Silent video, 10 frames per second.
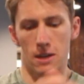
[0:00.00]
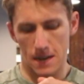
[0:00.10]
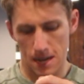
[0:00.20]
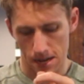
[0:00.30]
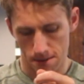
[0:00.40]

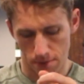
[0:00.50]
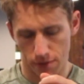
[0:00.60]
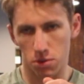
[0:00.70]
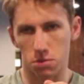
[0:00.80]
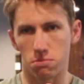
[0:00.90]

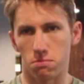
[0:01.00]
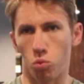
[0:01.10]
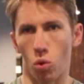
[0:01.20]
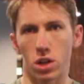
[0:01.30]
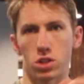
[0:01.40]
If you
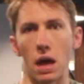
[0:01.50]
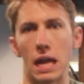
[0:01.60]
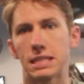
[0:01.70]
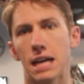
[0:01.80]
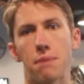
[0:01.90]
want to do
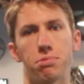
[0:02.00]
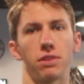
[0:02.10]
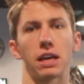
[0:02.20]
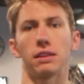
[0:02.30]
any type of like